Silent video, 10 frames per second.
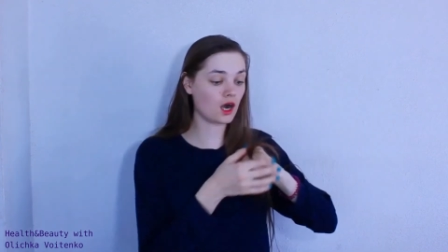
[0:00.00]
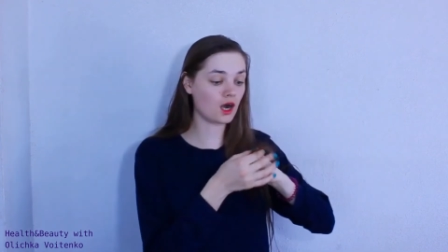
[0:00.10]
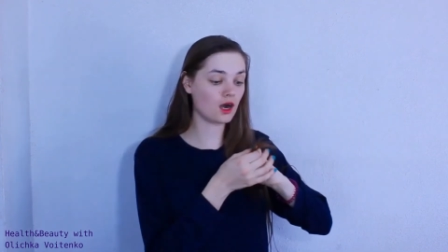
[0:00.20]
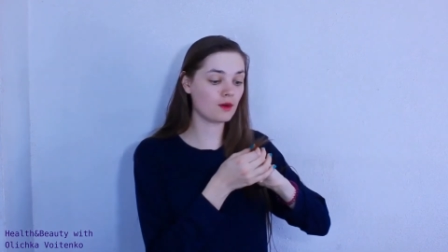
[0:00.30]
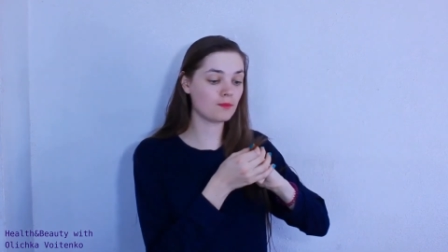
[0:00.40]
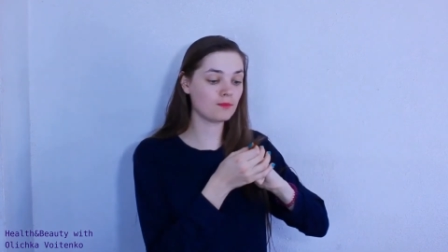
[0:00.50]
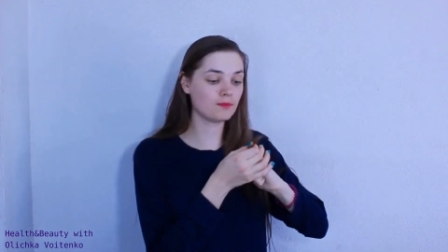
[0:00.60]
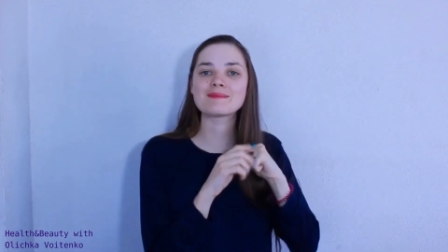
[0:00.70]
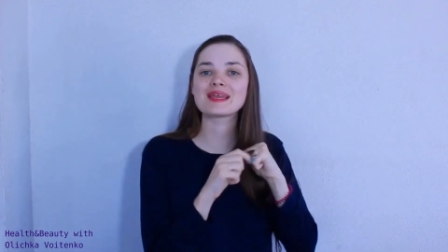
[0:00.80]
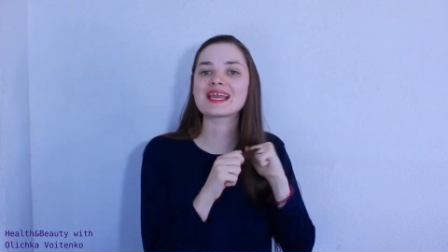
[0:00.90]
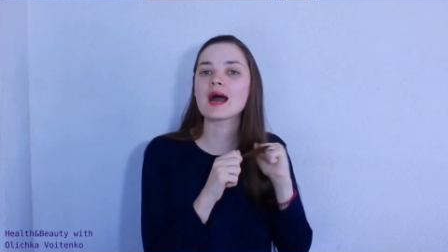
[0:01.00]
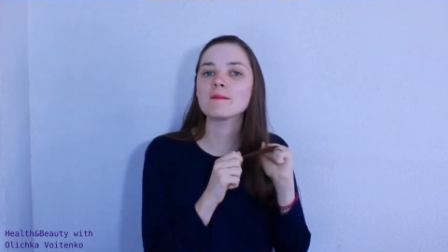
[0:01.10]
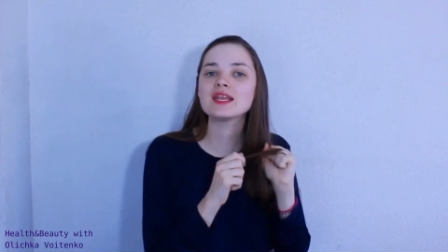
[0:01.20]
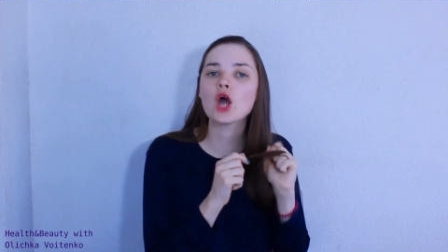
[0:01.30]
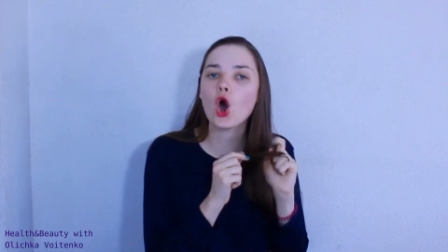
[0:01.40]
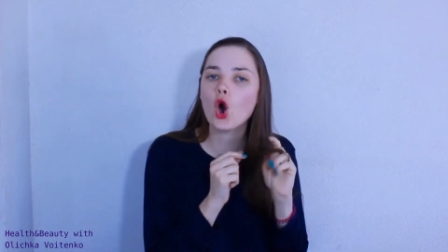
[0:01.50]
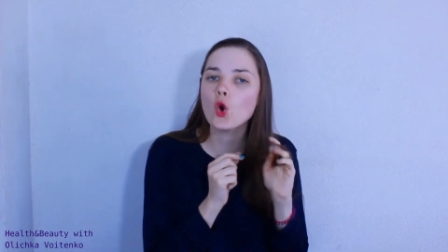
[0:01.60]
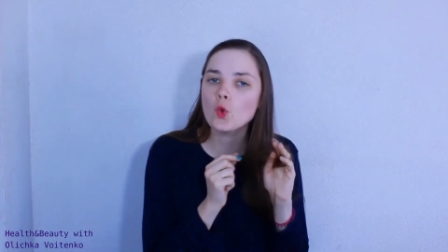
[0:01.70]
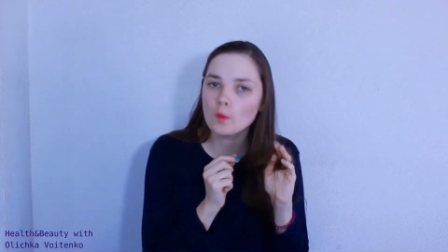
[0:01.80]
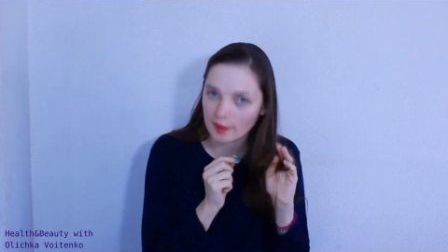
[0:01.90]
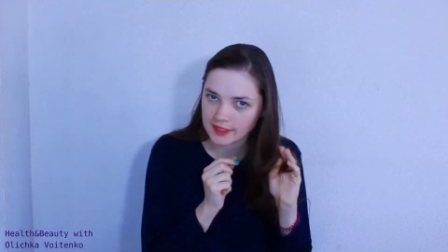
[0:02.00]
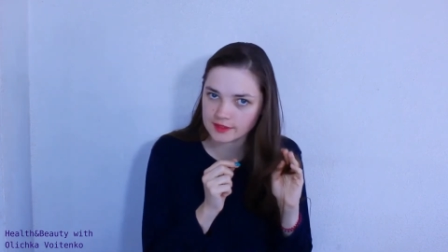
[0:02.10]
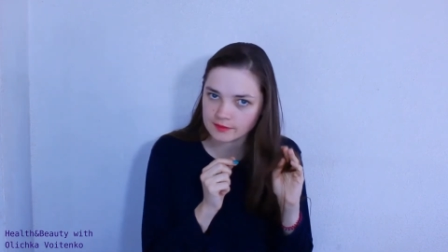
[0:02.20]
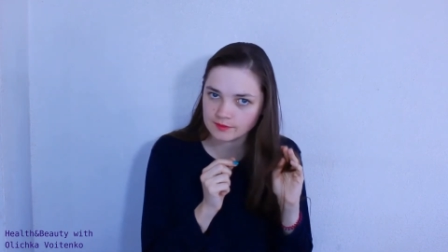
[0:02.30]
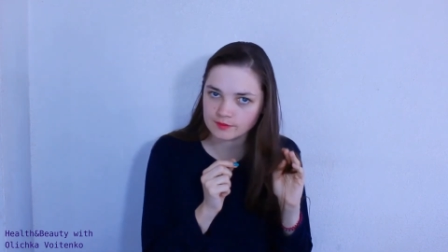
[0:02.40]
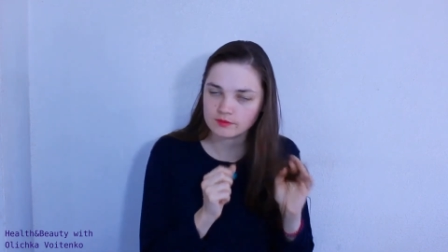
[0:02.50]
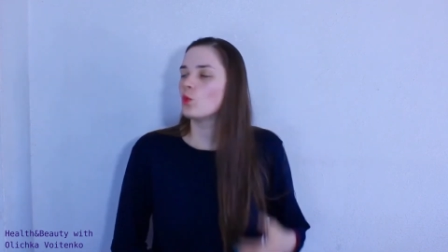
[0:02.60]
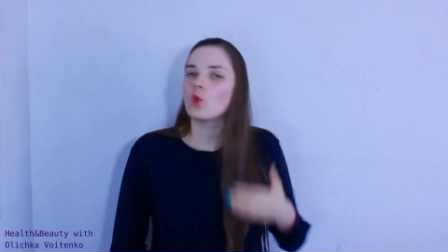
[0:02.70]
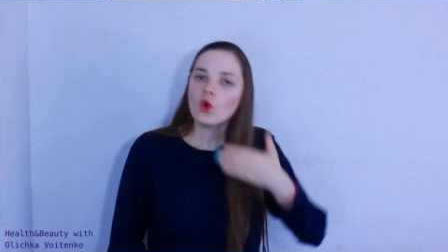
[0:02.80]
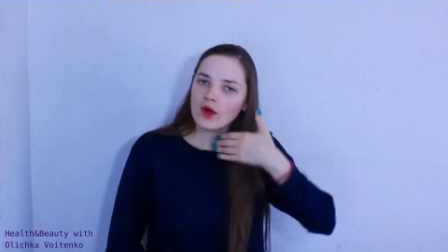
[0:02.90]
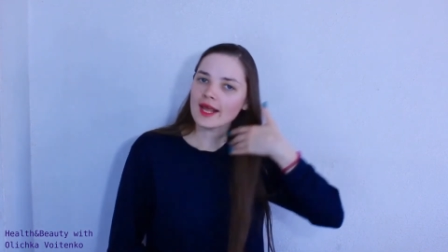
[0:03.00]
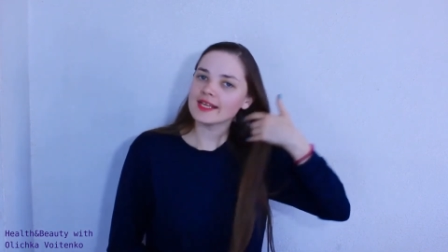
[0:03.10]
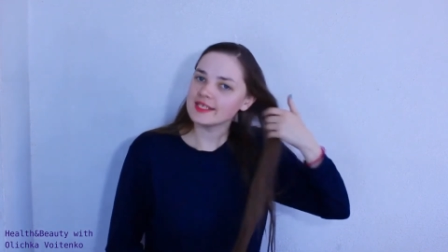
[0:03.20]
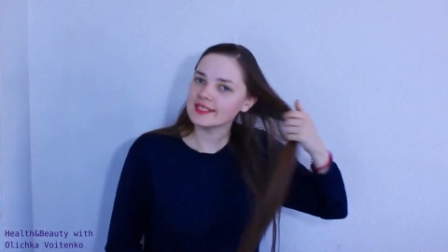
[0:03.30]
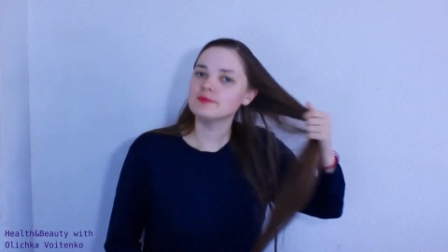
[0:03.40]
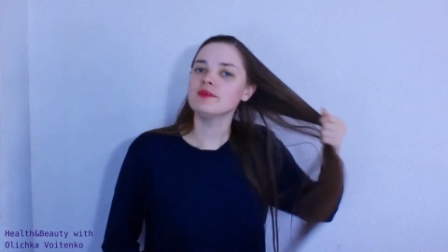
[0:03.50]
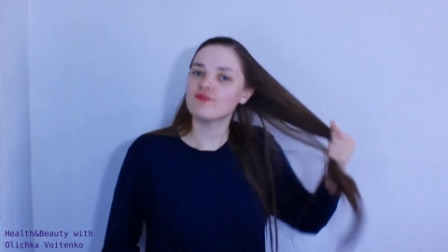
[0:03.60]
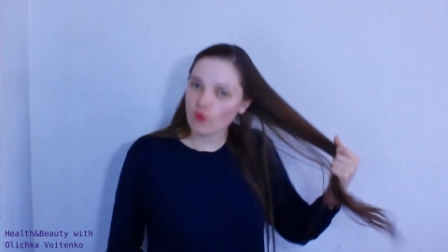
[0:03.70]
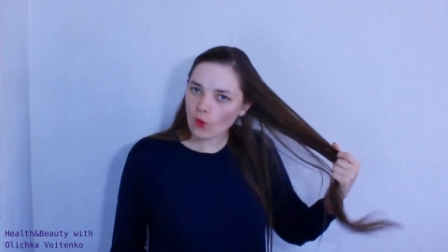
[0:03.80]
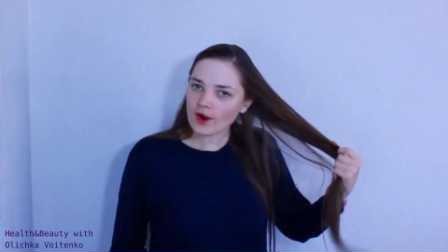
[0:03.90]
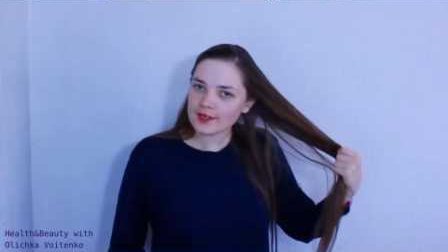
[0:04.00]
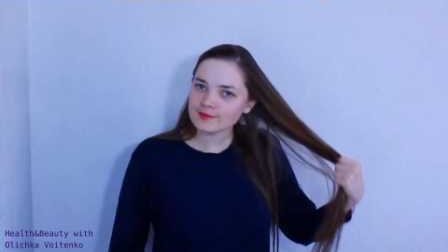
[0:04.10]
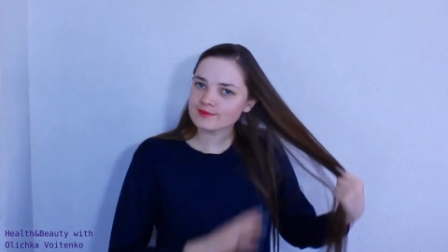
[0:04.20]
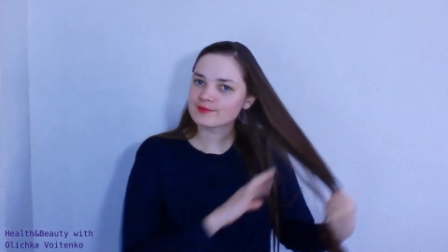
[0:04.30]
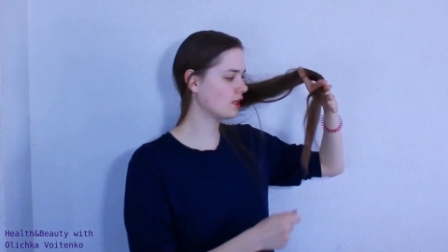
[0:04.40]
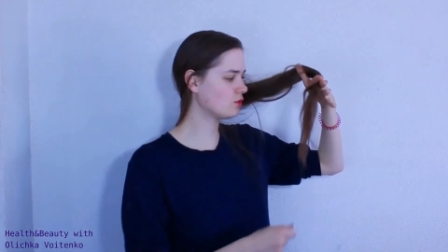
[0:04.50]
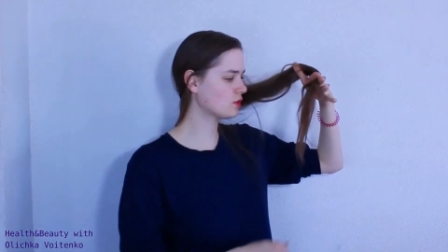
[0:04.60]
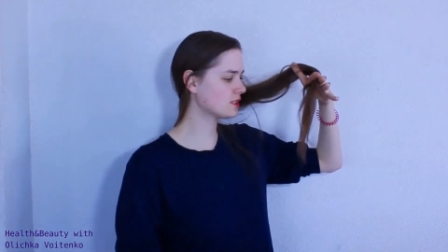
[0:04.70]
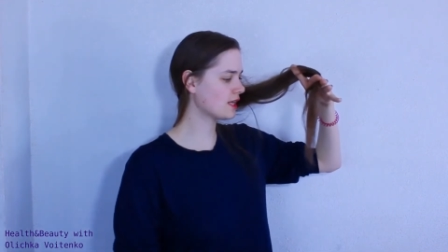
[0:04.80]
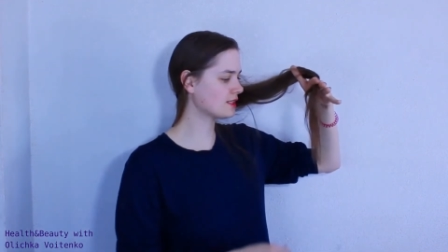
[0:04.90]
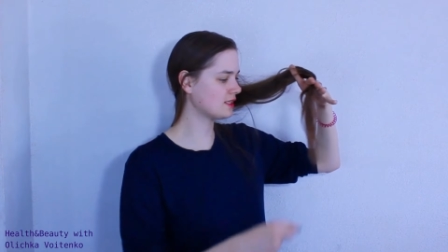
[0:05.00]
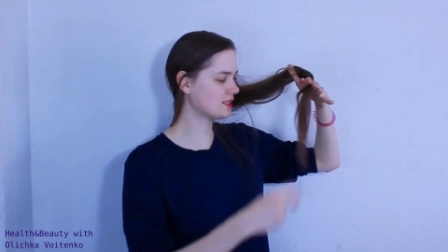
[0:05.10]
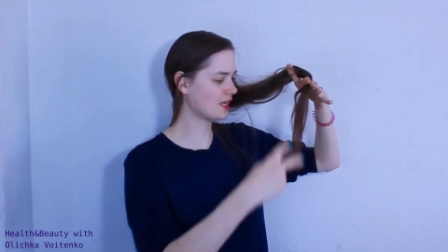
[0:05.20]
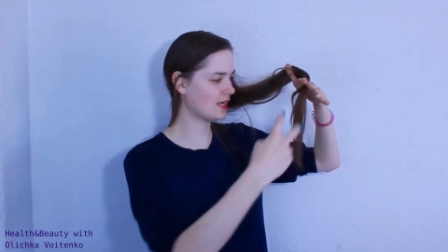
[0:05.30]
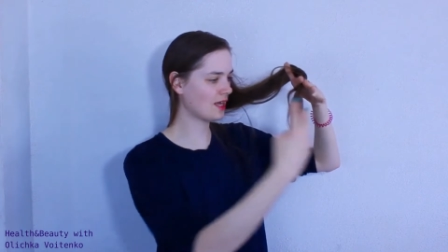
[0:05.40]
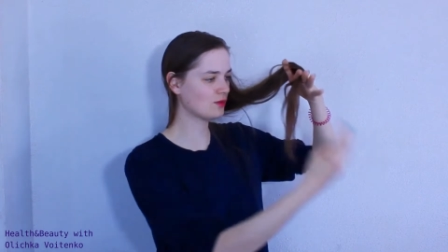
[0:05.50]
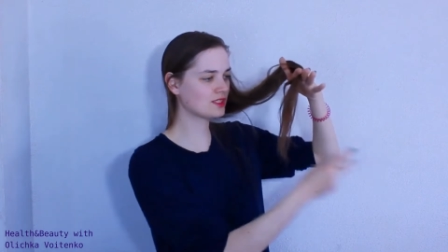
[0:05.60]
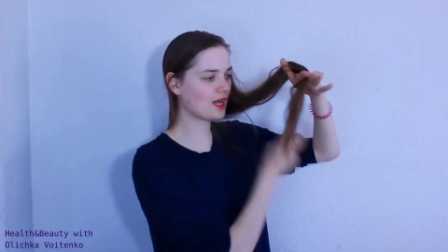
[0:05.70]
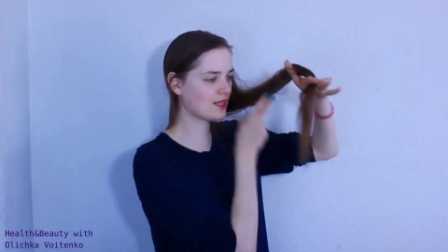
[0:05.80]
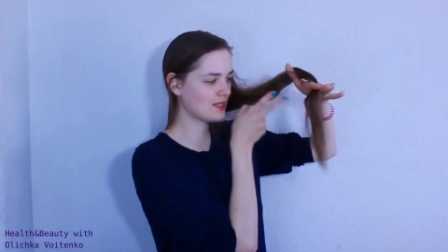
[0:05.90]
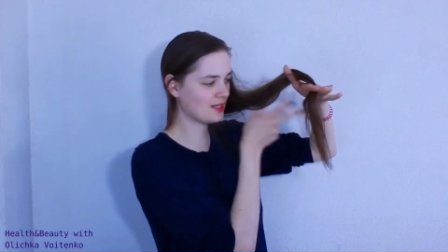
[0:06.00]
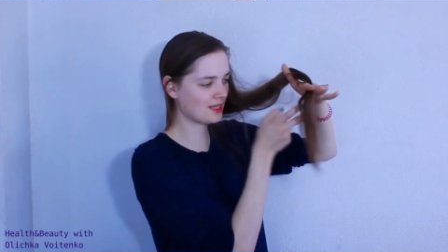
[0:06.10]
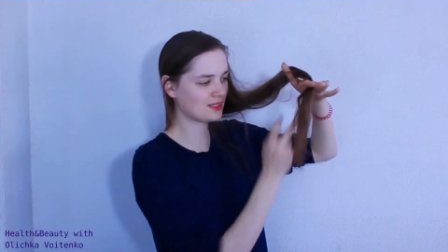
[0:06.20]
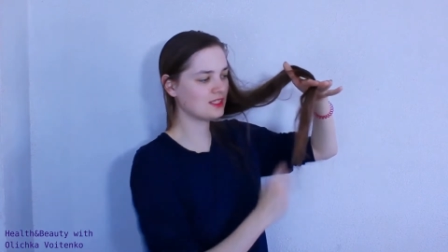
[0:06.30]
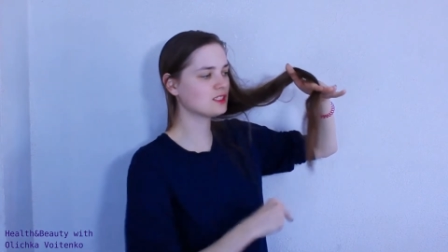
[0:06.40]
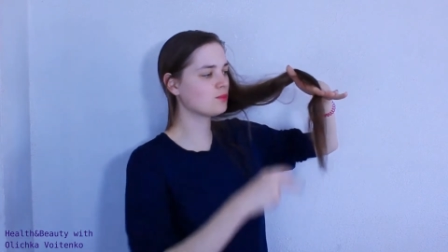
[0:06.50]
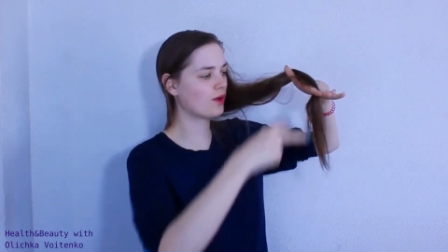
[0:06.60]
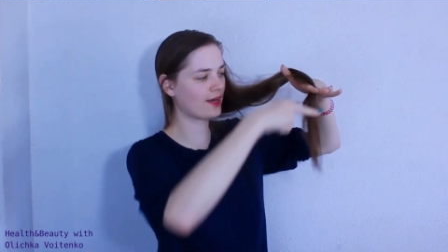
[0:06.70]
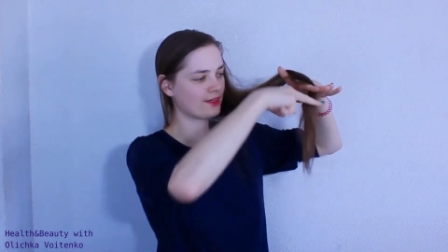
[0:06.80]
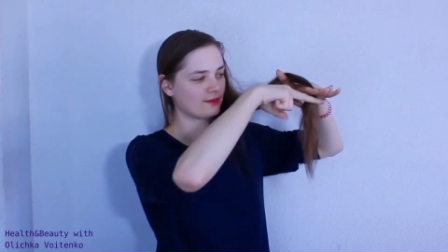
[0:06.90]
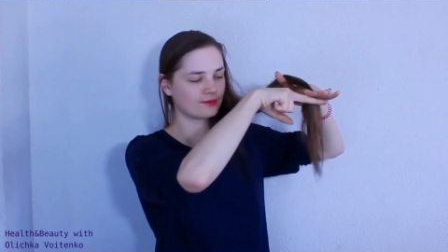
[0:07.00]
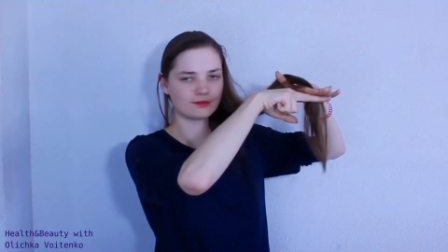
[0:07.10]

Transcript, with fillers: are becoming open, what I did before, it was like this and I was cutting like this part.